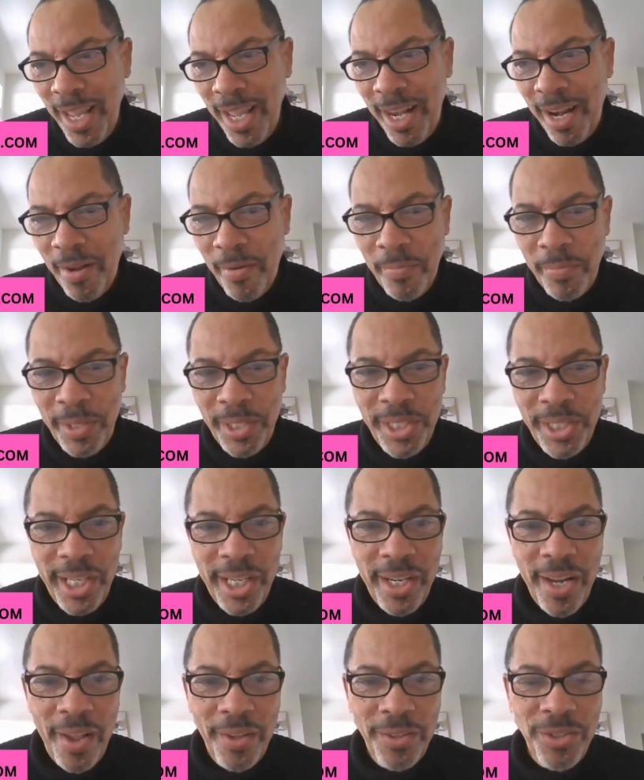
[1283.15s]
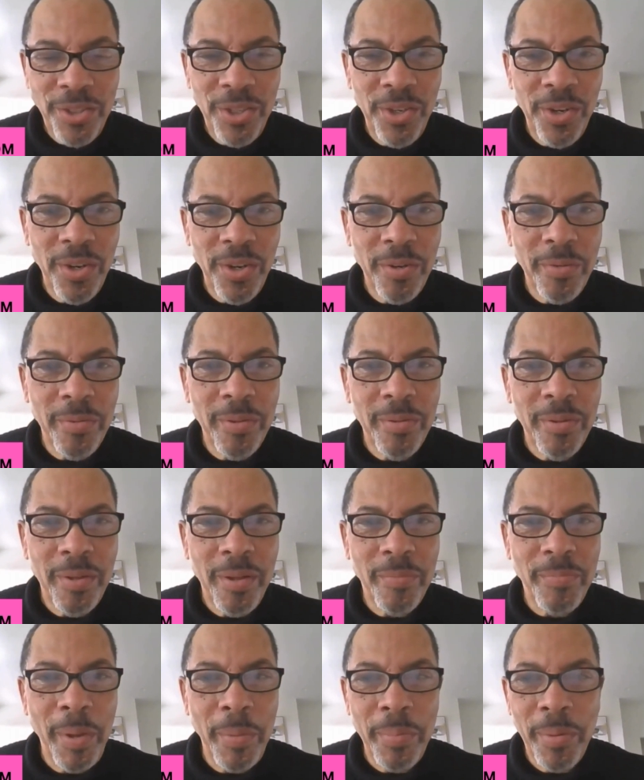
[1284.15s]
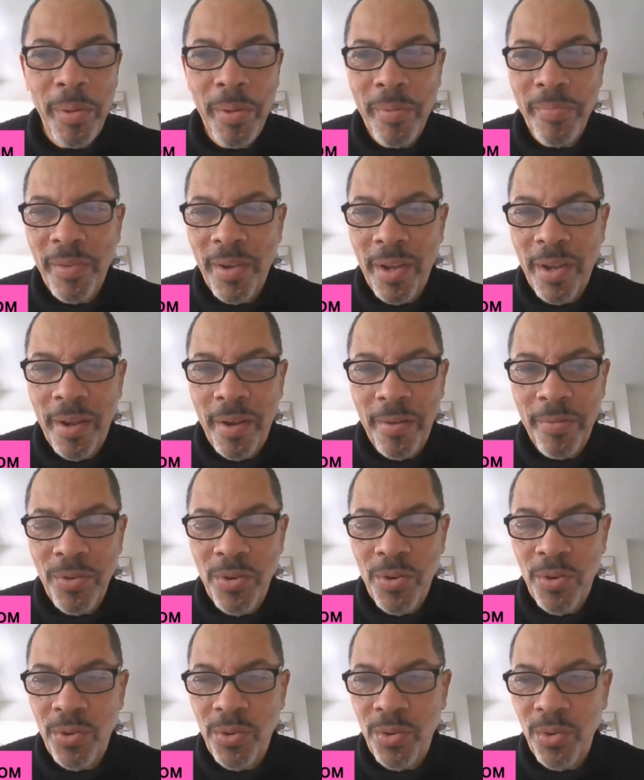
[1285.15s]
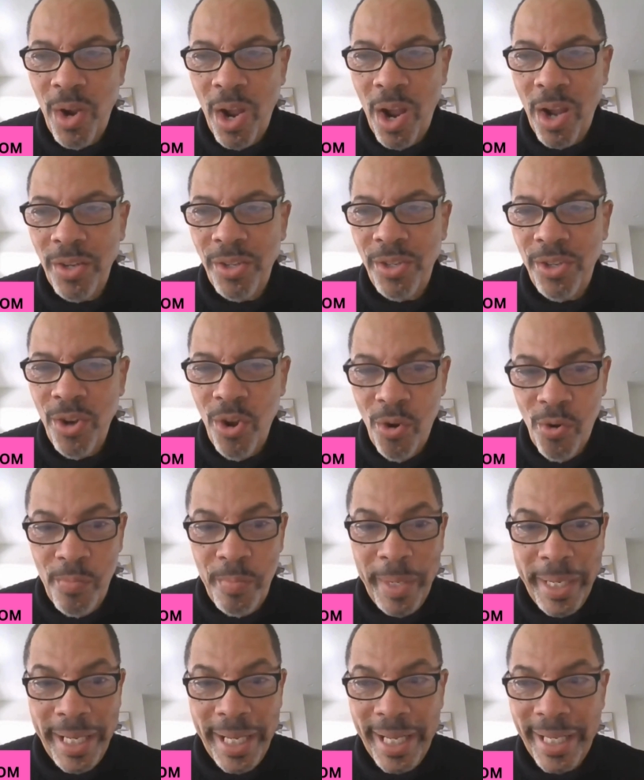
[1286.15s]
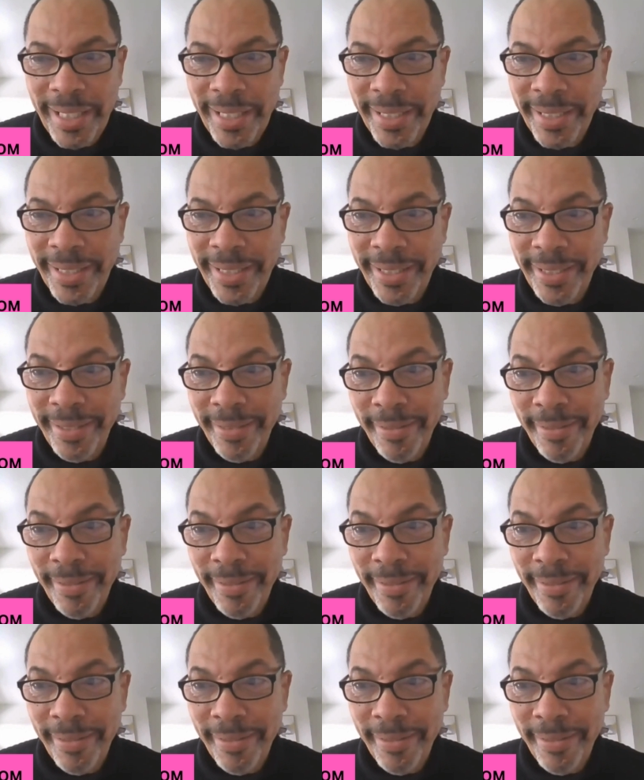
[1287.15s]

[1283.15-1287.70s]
and I'll be sending it out to uh, uh people uh, who know me and